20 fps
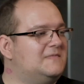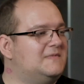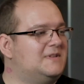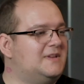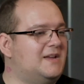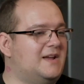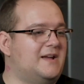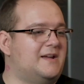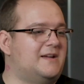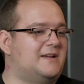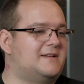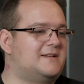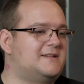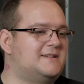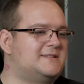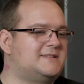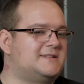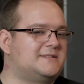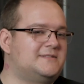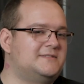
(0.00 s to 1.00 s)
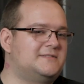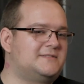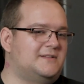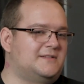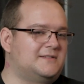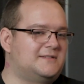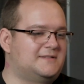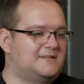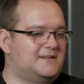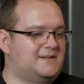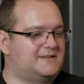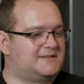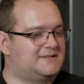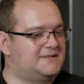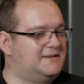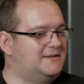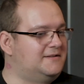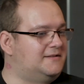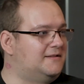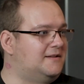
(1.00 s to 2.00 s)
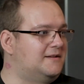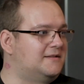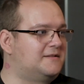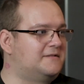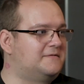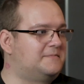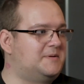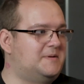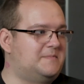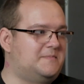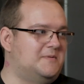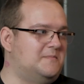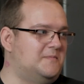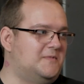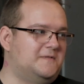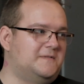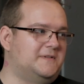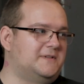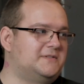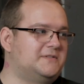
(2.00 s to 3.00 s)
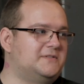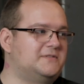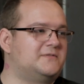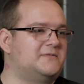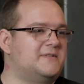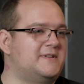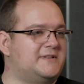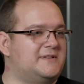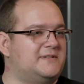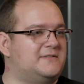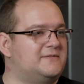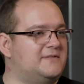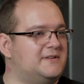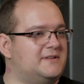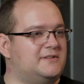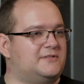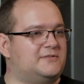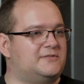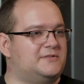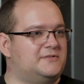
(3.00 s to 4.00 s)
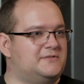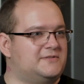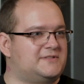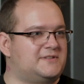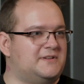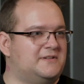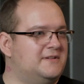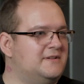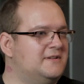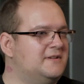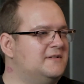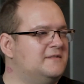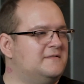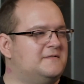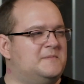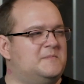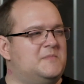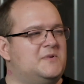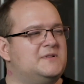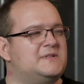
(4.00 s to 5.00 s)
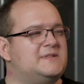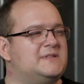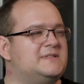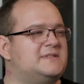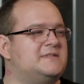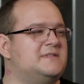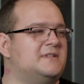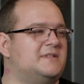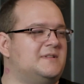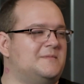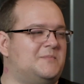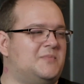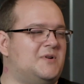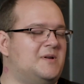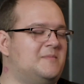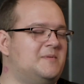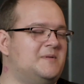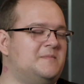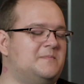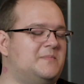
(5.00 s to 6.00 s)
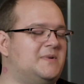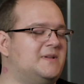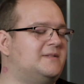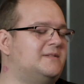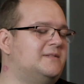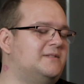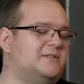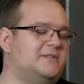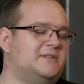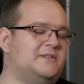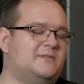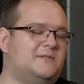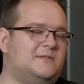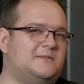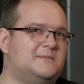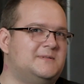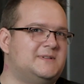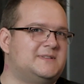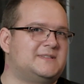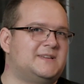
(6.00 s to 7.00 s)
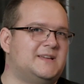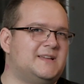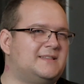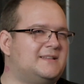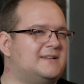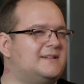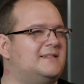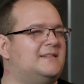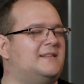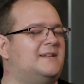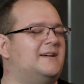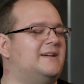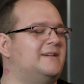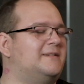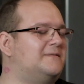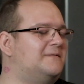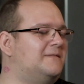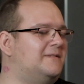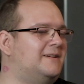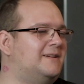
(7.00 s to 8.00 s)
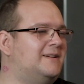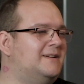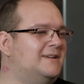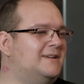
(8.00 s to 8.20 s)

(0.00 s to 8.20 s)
Yeah, as a consultant, I see a lot of people moving to 2022. So for most, it's not a problem, but you always get a client where